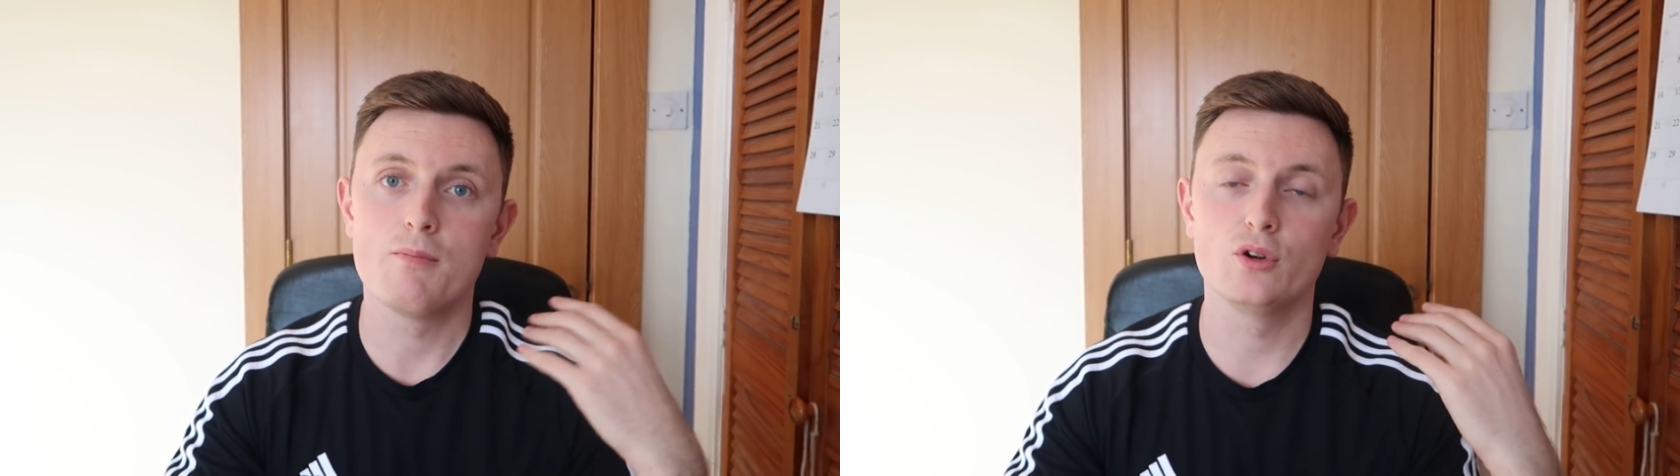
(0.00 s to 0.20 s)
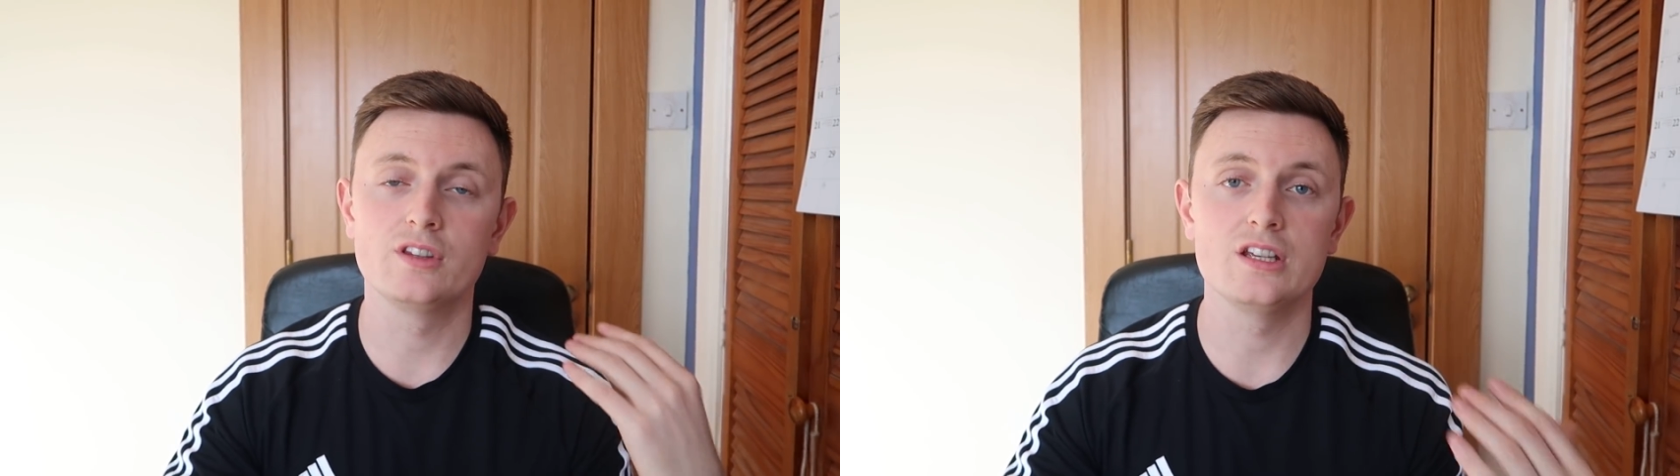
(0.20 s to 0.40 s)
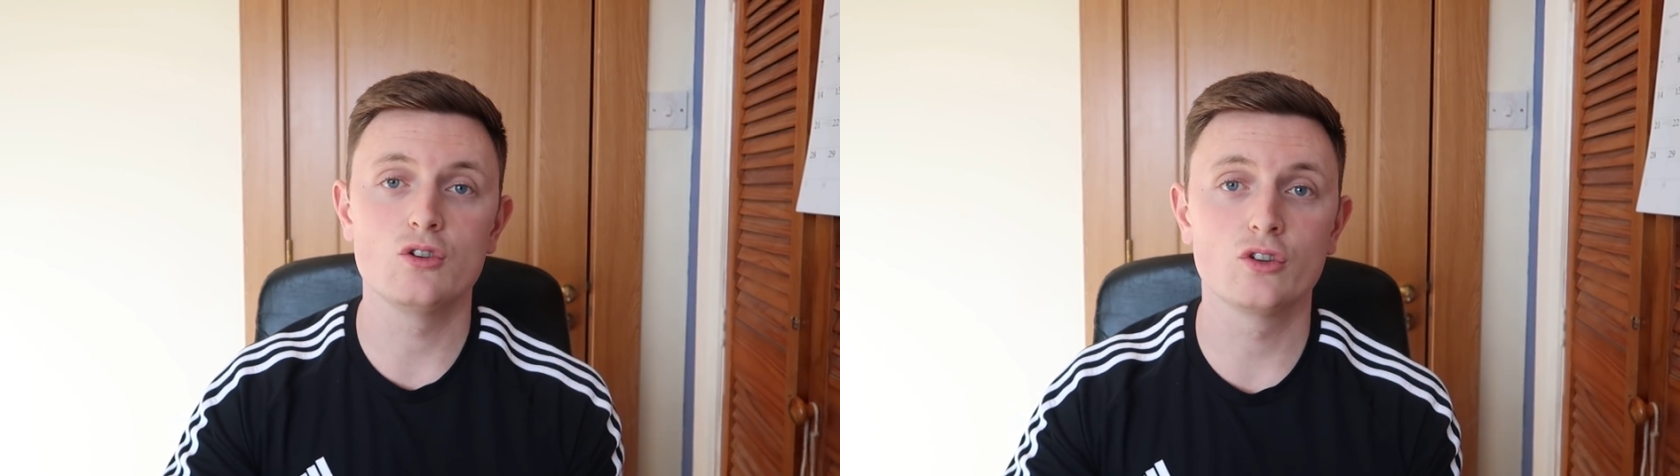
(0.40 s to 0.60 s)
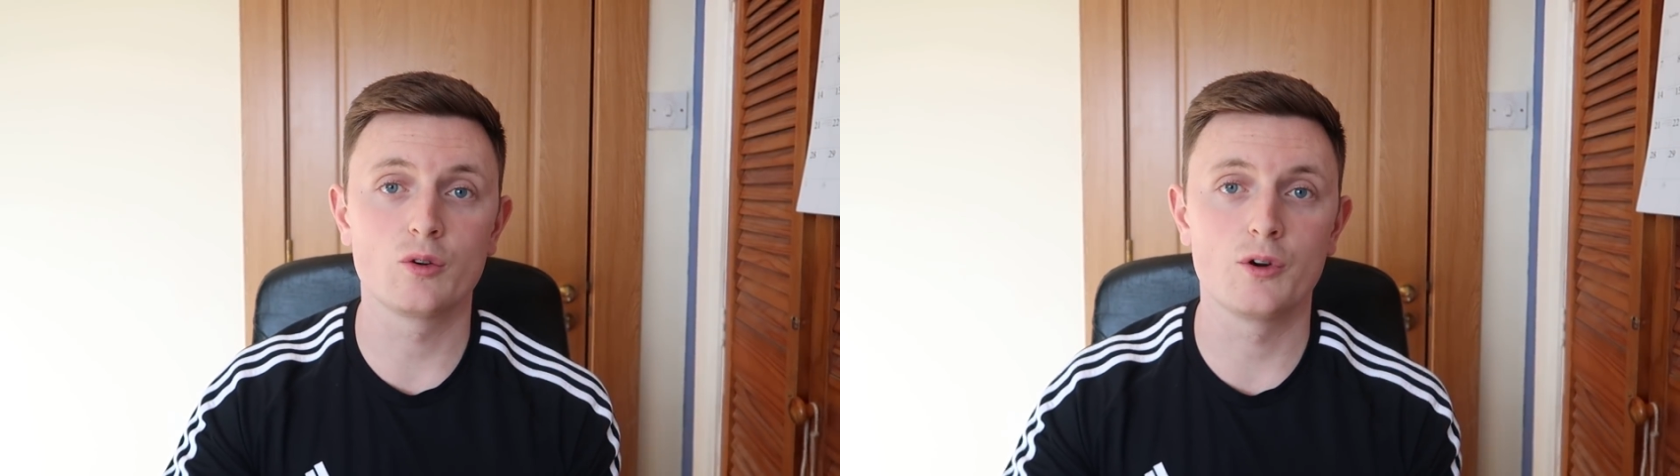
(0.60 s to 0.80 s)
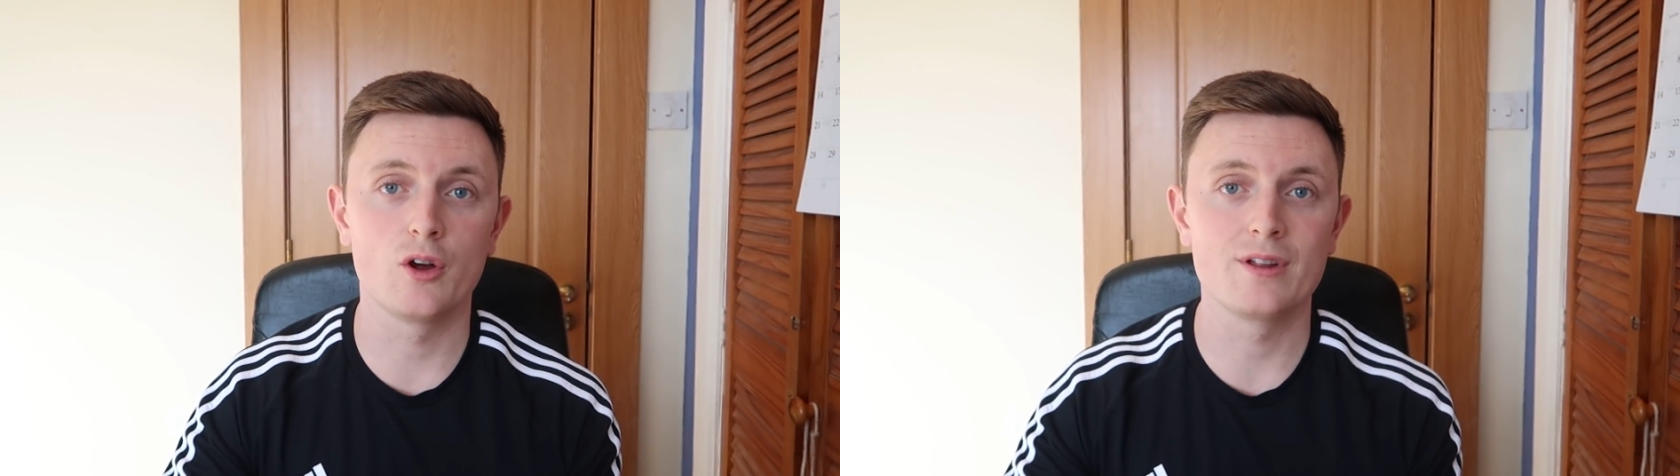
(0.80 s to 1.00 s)
but the
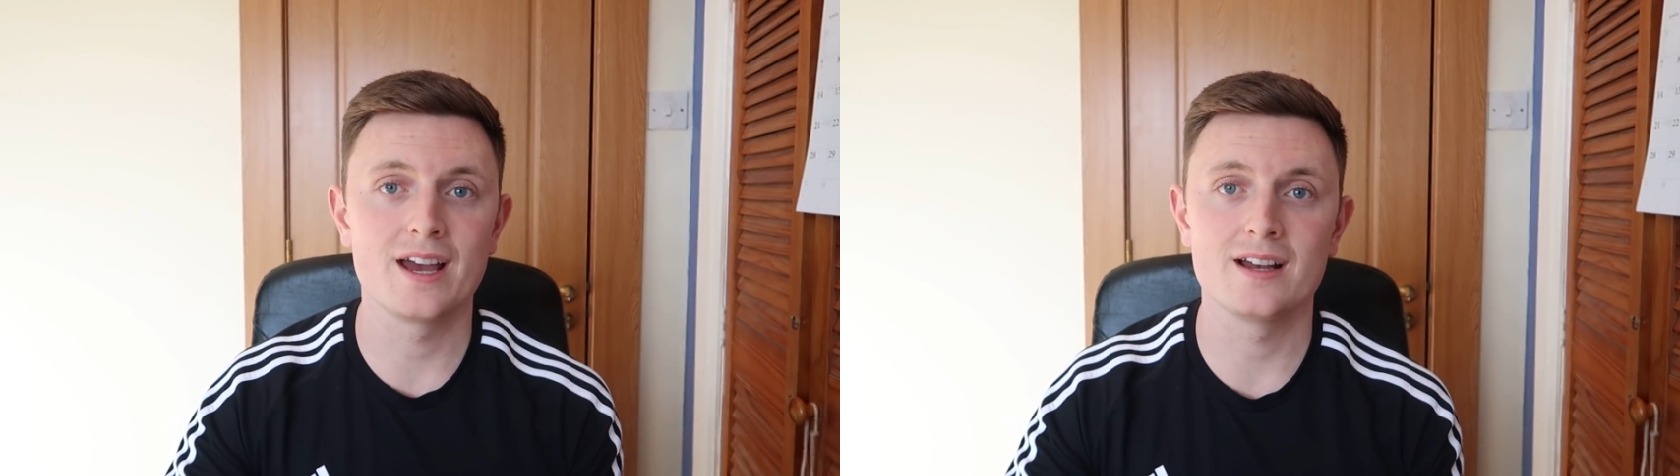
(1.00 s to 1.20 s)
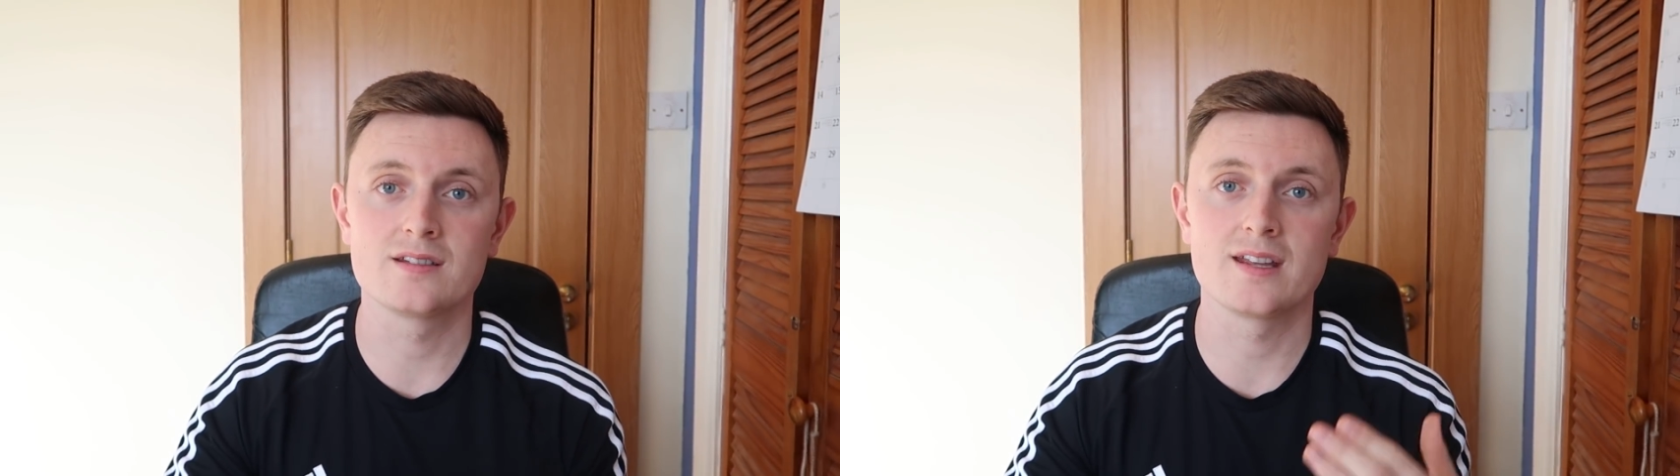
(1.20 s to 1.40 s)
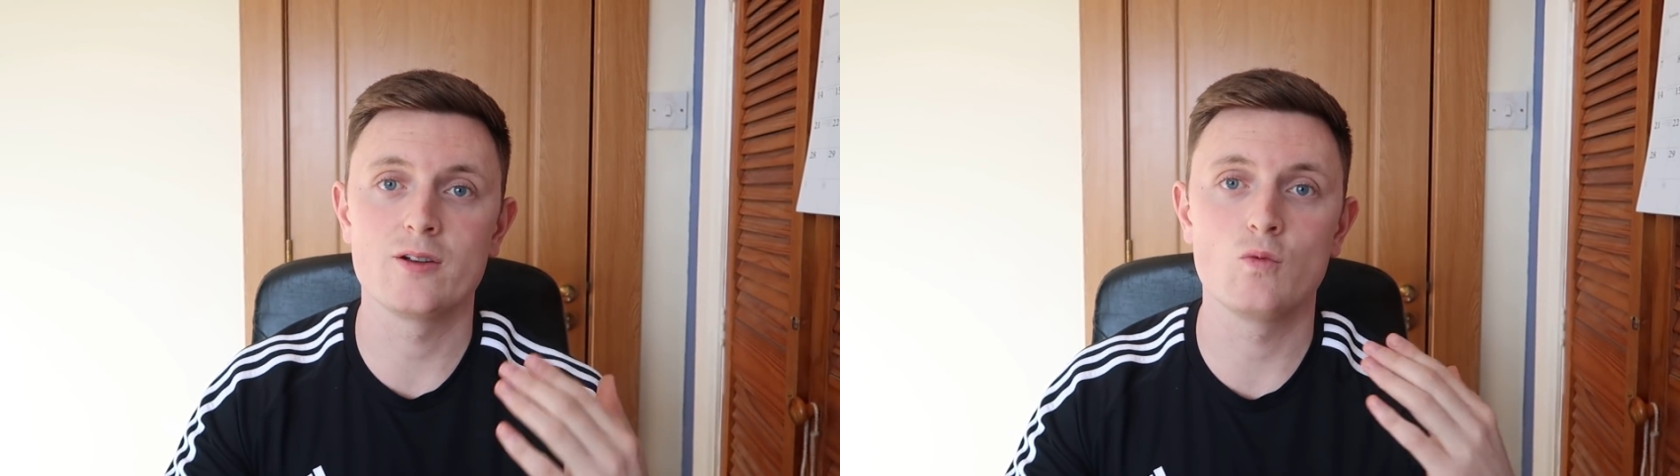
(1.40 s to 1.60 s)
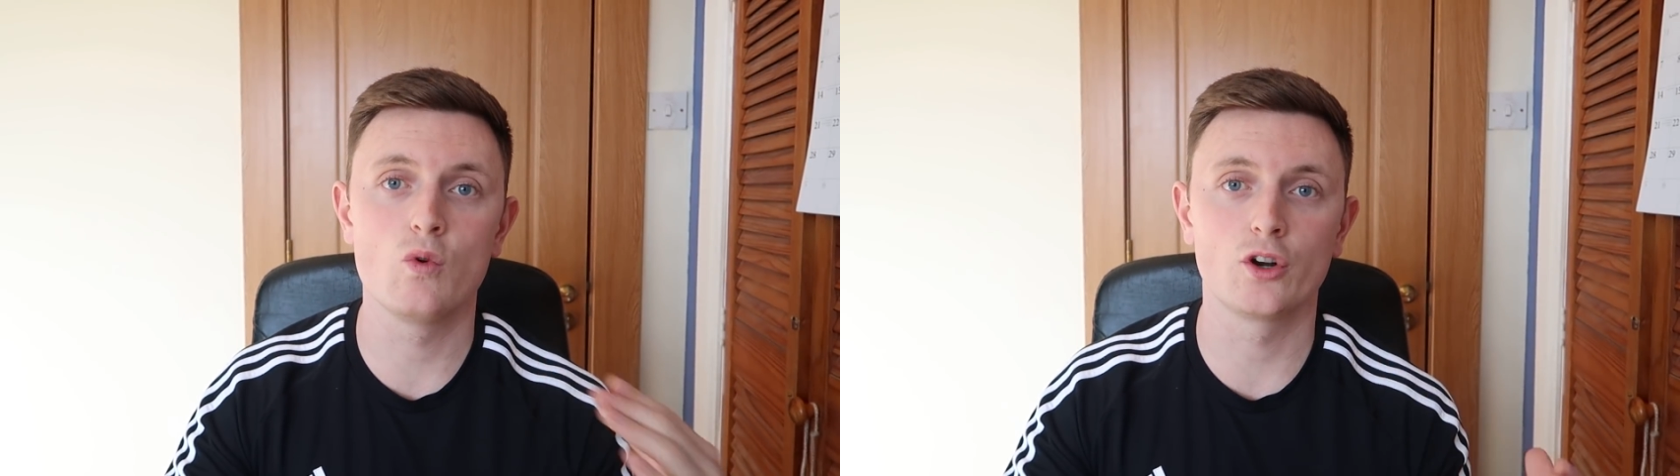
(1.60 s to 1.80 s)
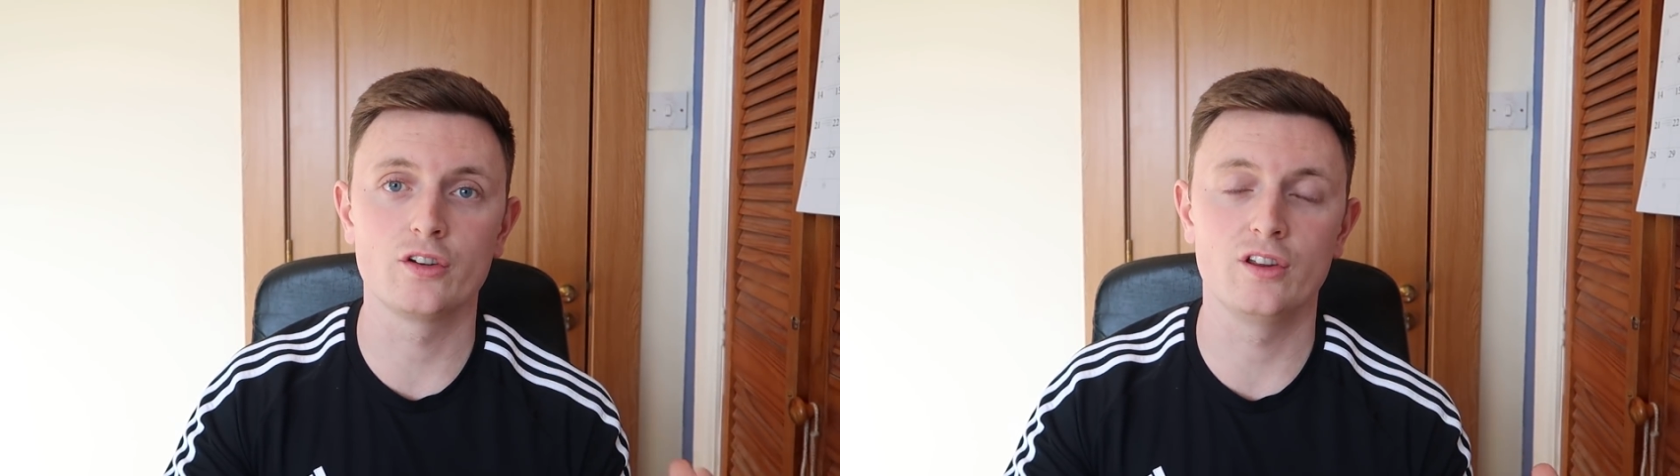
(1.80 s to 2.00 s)
other one only has, say,
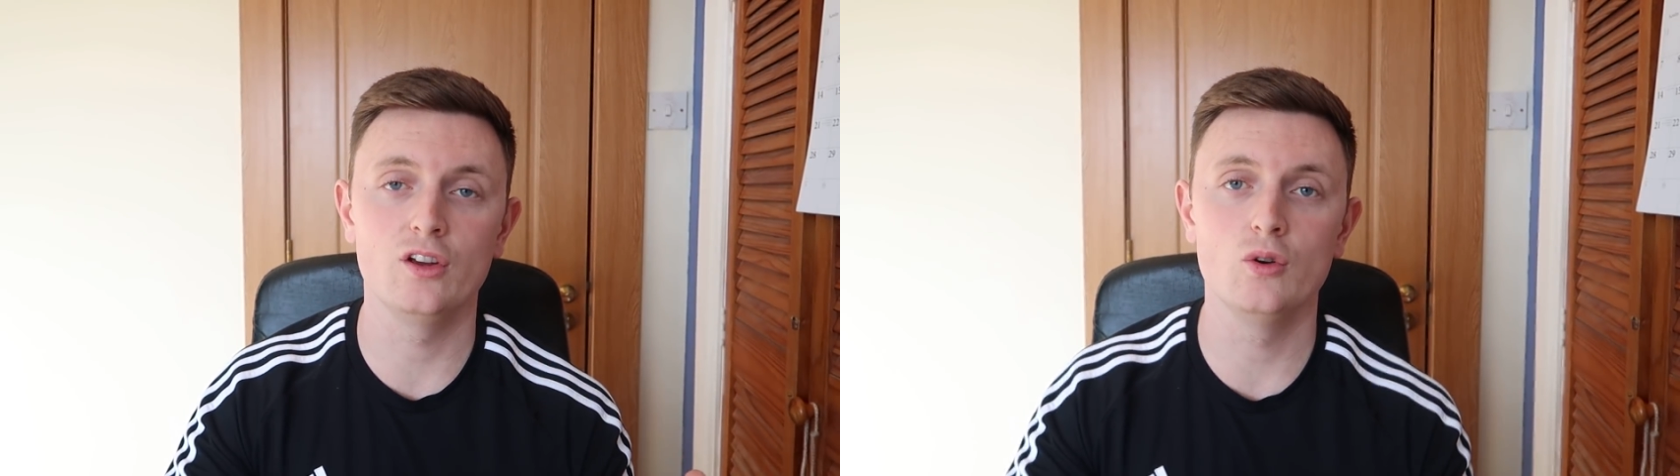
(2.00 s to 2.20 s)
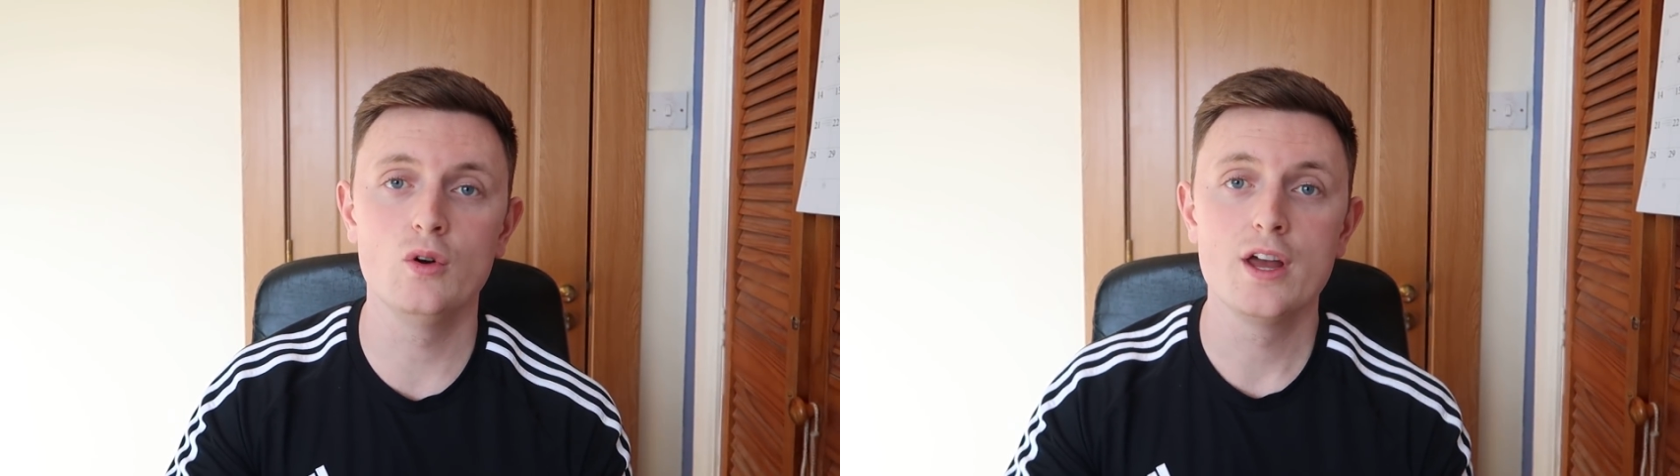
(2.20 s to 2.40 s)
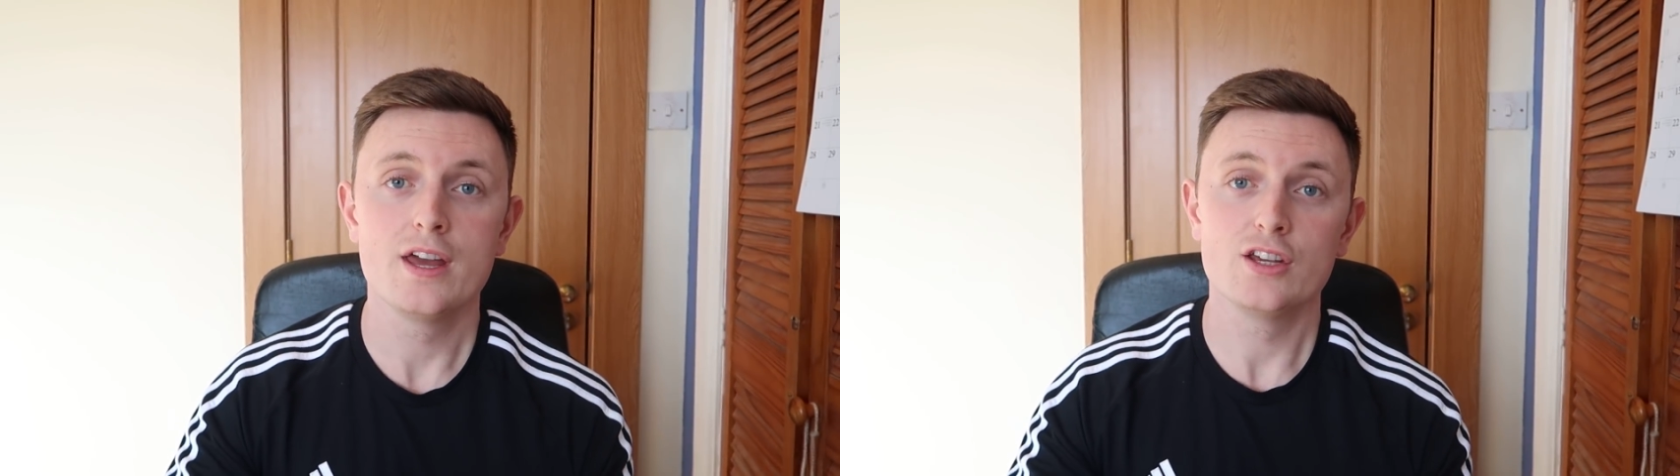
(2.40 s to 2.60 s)
1 or 2,